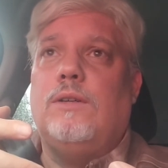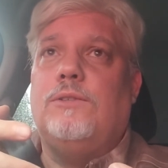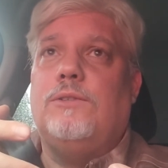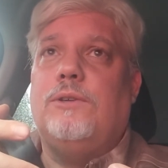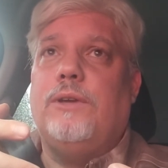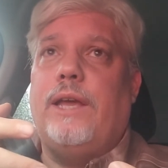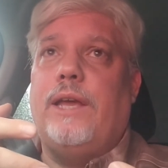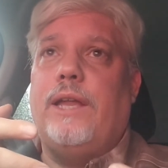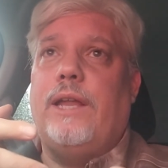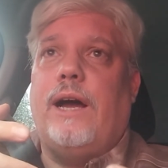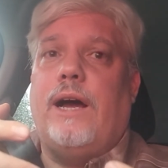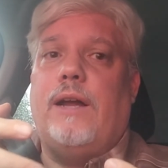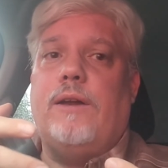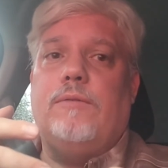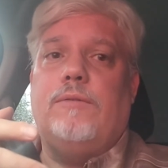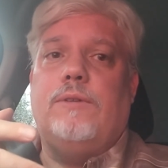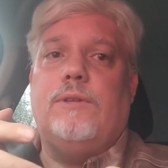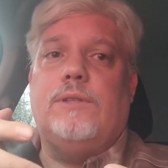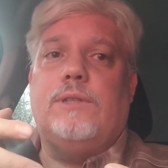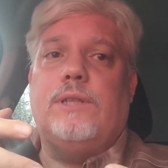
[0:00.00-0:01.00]
to get out
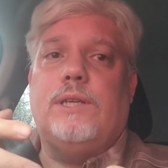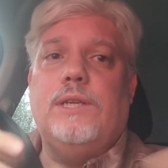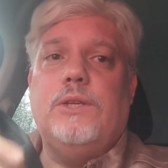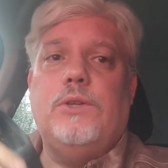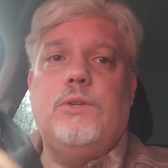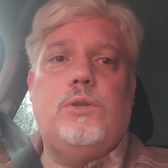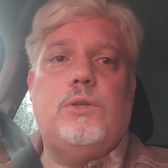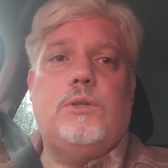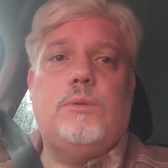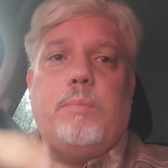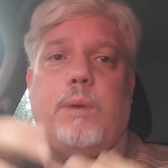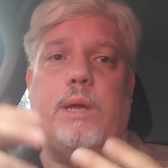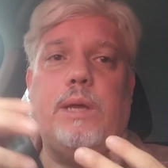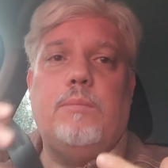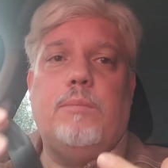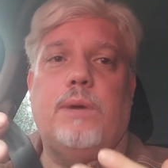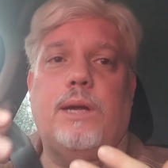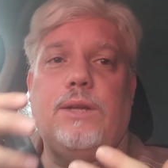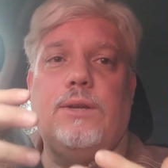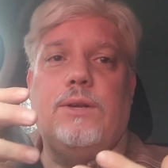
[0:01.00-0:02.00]
of this. They need to
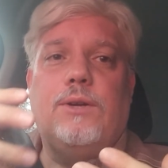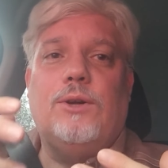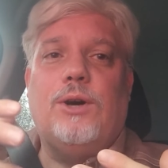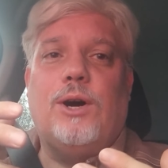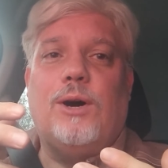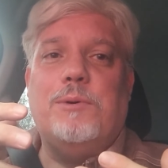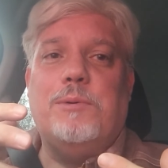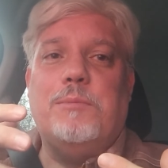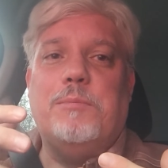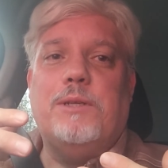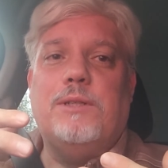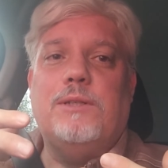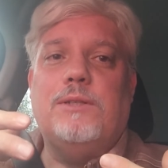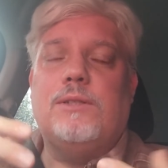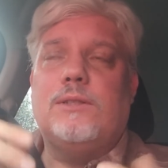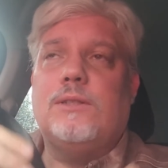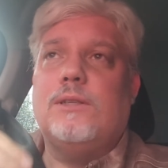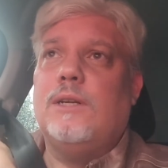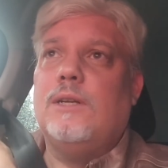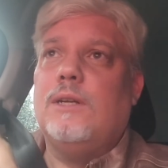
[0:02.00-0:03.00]
spend money on
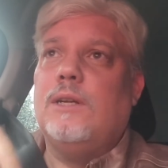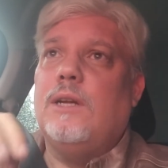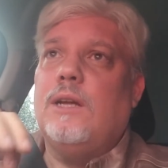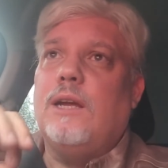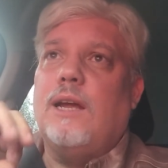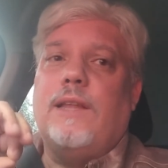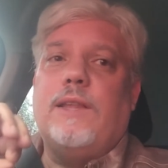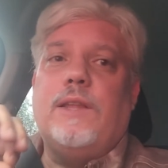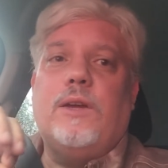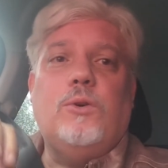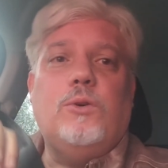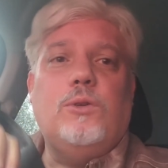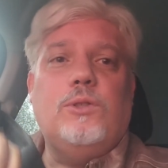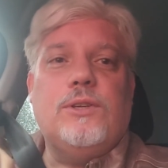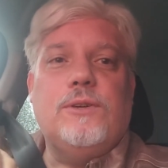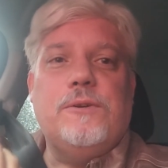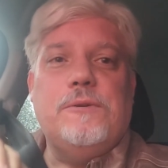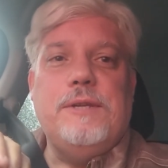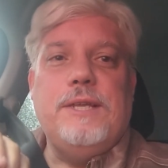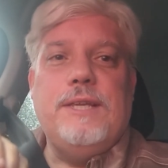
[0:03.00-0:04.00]
armaments, and they
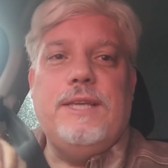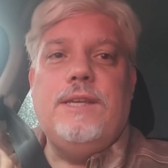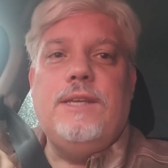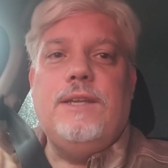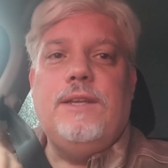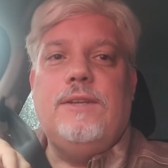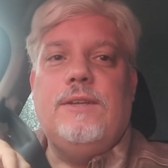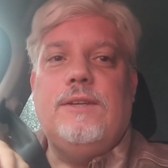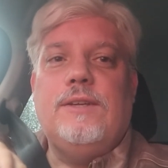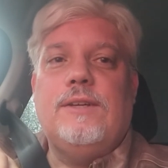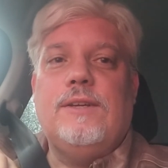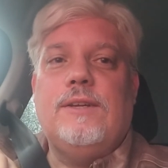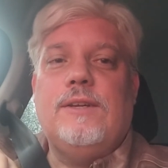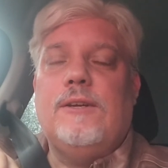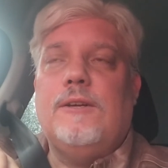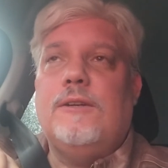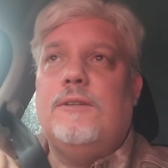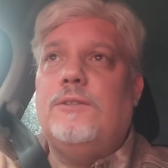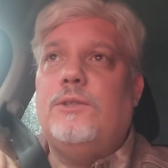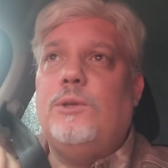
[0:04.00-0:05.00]
also need
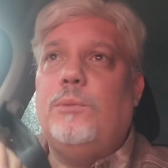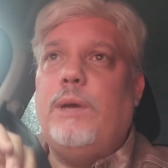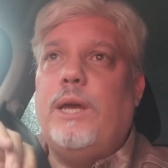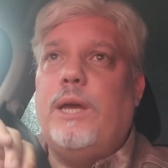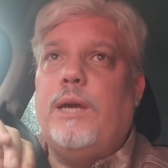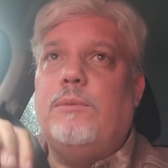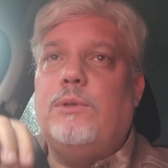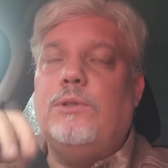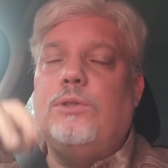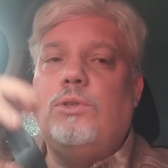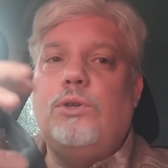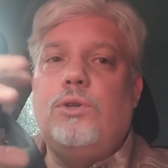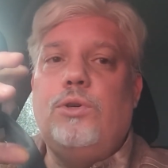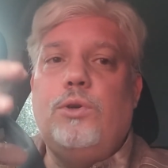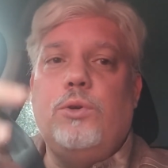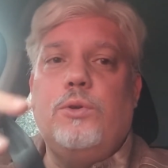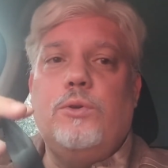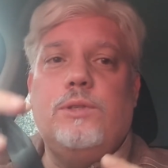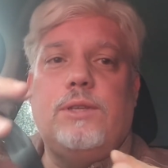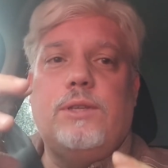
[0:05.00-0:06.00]
to be able to
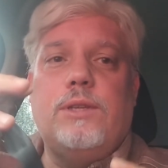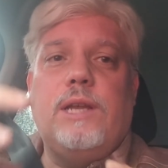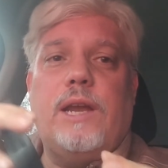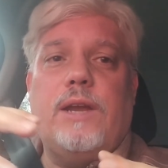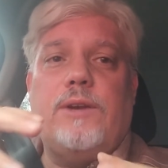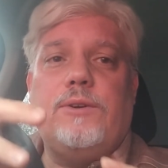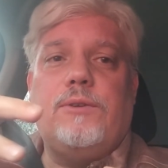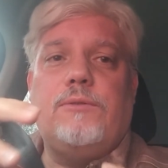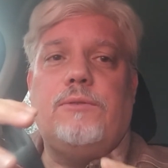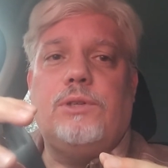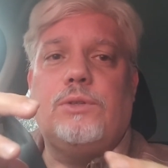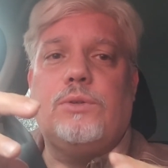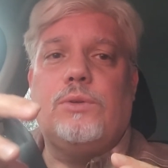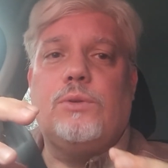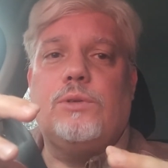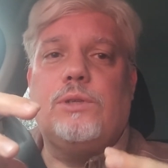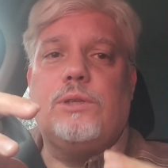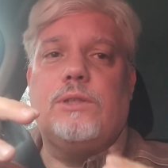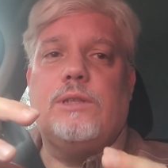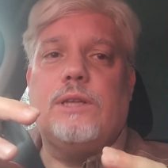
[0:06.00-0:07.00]
use the natural
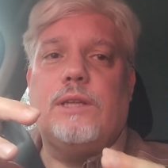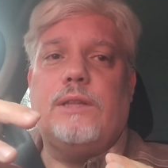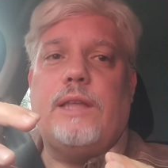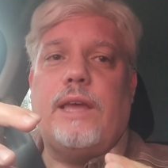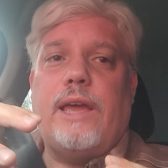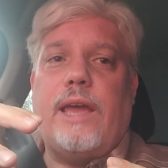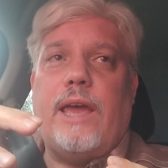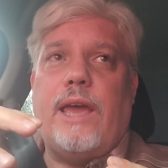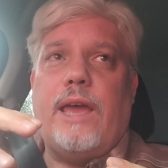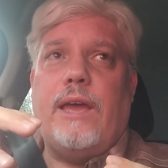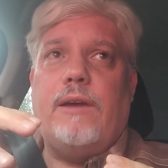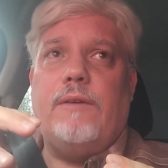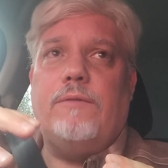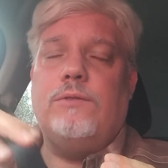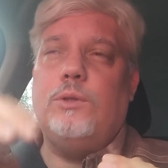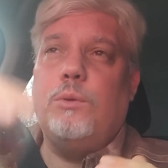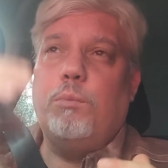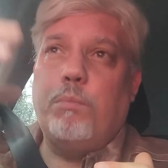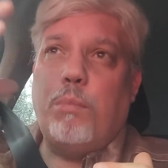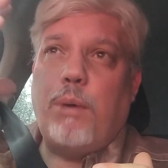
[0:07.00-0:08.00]
resources that they
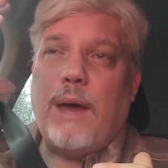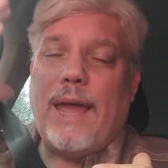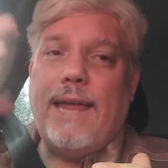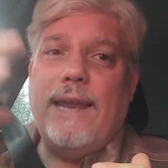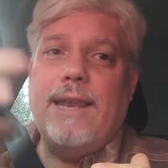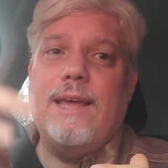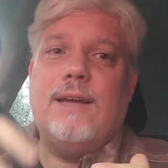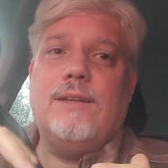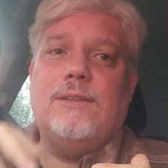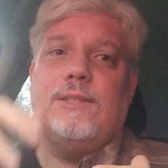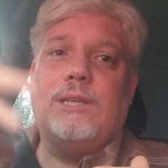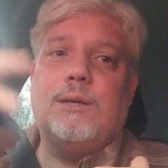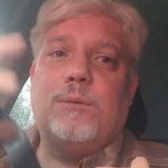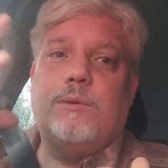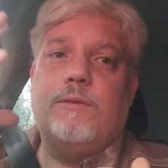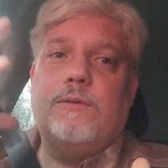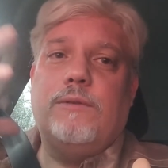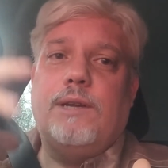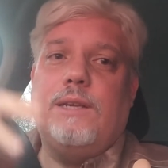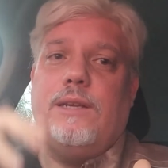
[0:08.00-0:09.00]
have to pay down
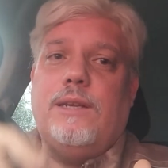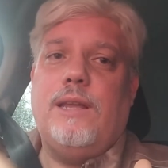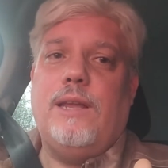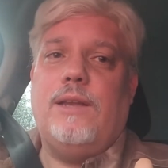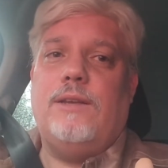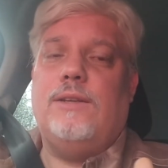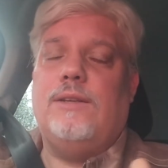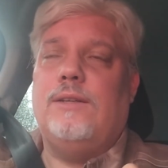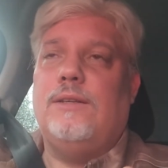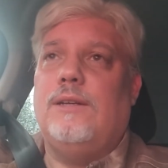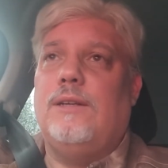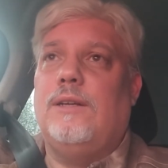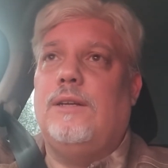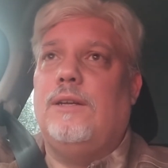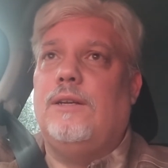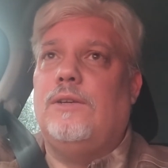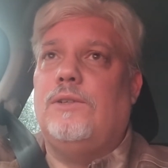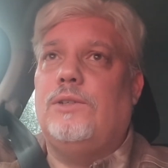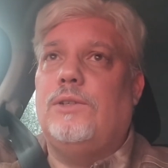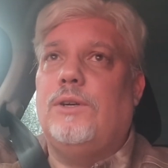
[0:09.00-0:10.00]
some of that debt.
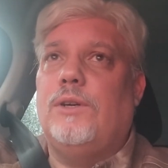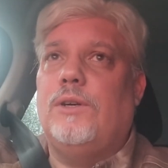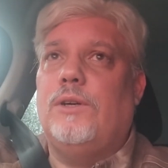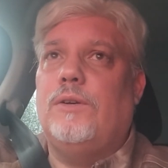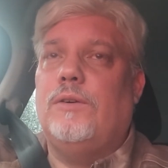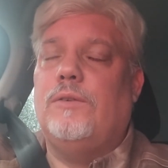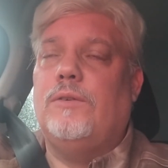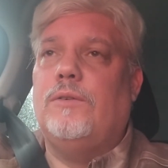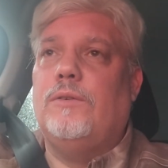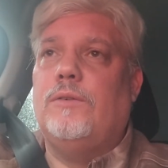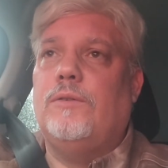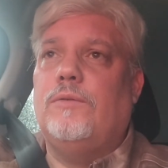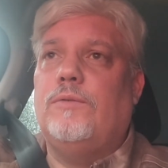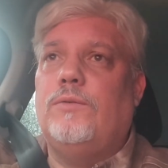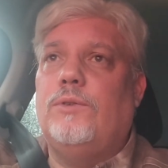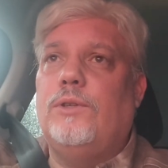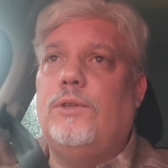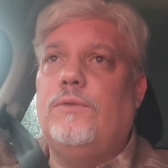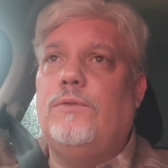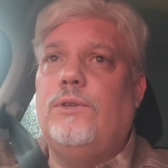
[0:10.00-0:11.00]
So
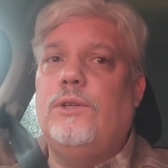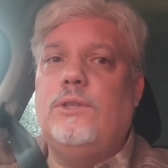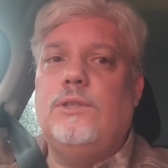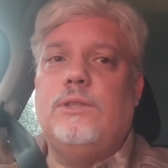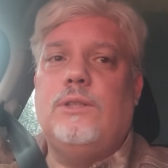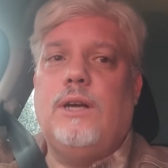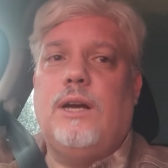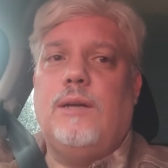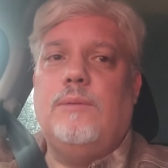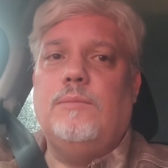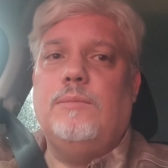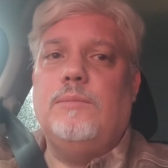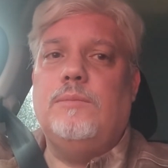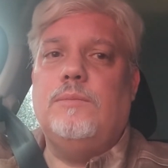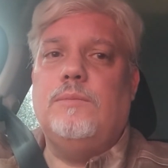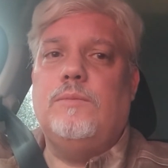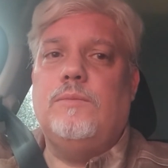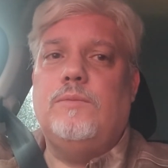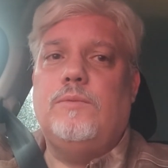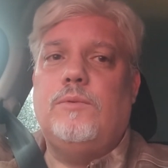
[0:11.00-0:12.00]
for the first time
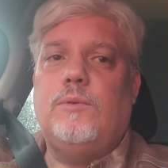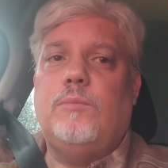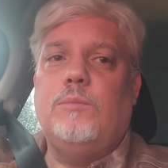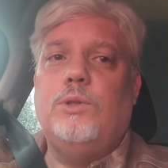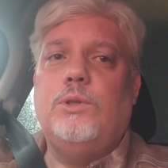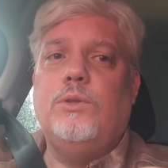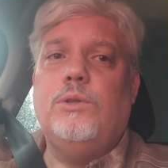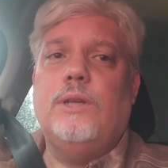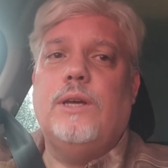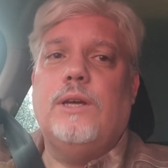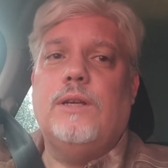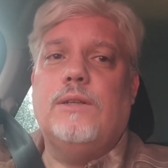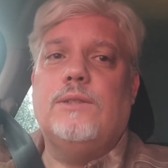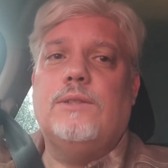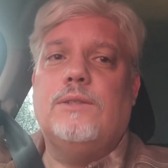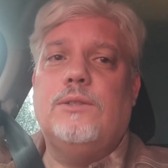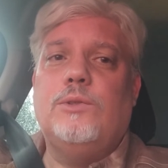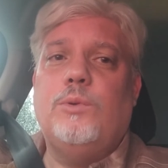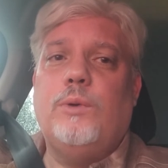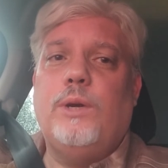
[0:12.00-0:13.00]
from
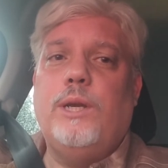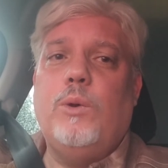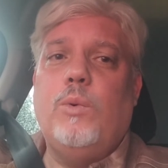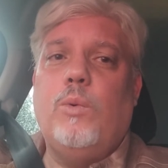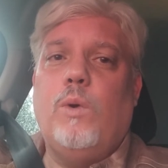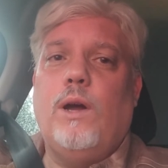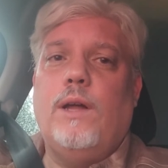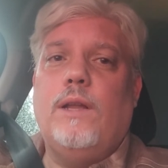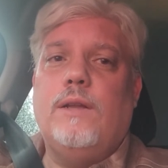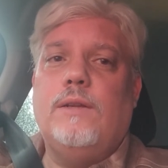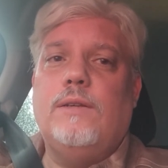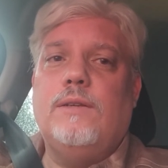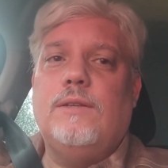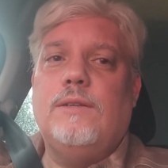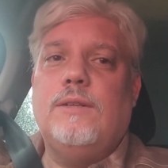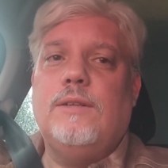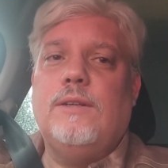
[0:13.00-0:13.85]
2021,